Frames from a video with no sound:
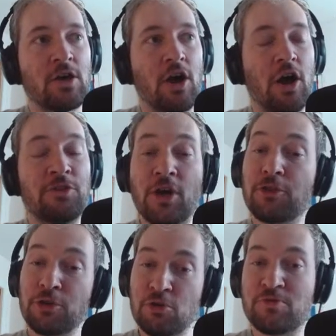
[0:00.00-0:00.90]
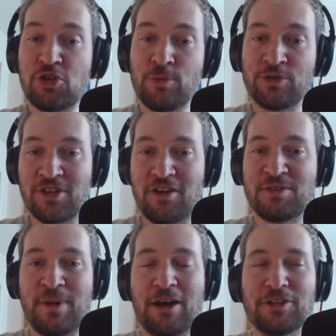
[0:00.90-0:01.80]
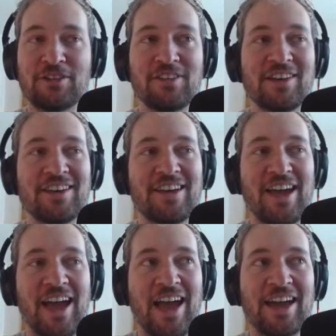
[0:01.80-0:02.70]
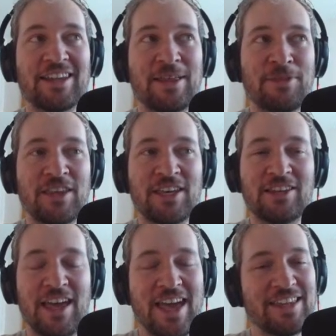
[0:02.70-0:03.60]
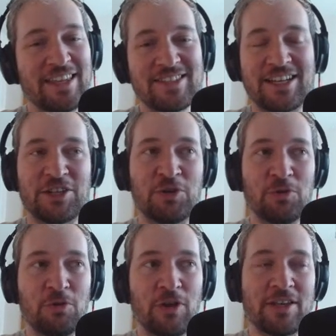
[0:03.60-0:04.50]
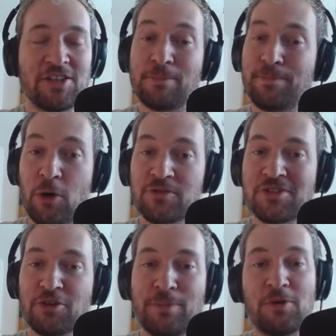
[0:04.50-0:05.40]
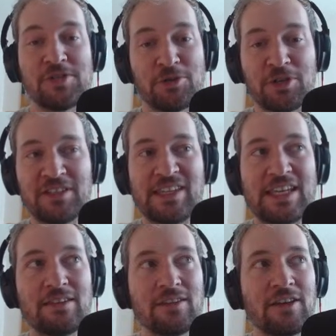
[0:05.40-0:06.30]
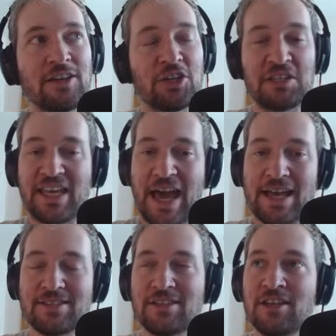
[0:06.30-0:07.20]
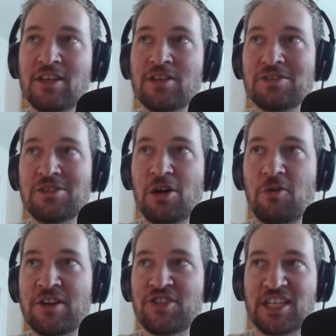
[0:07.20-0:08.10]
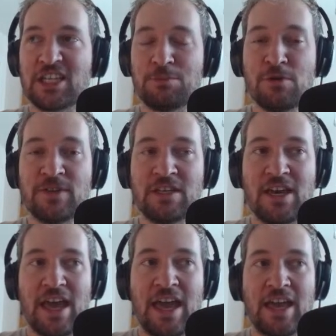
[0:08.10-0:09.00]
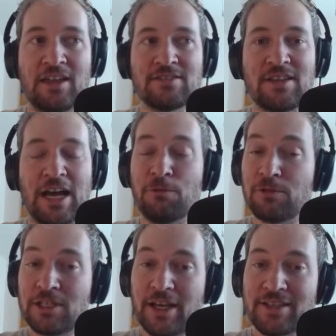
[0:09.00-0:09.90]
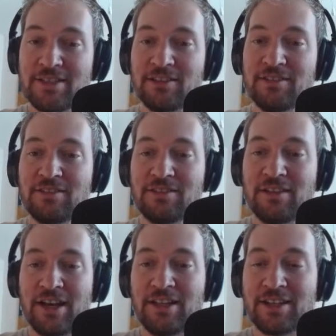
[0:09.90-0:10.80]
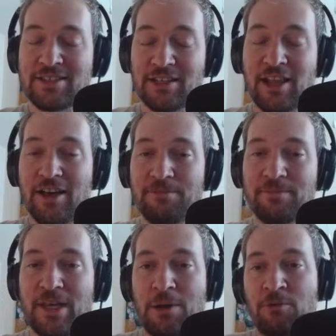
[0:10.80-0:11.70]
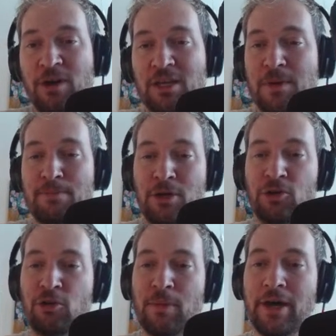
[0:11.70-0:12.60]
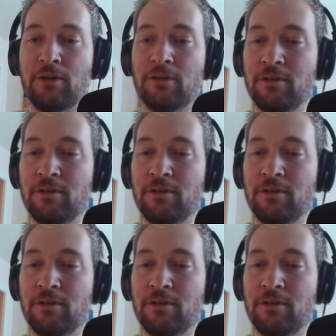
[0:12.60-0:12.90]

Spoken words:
Another YouTuber talked about it, and I'm thinking, hey, that's kind of cool. I saw the poster. Poster looked neat. Good cast. So I checked out the movie, and I really liked it. I liked it a lot. I would recommend Miracle Mile.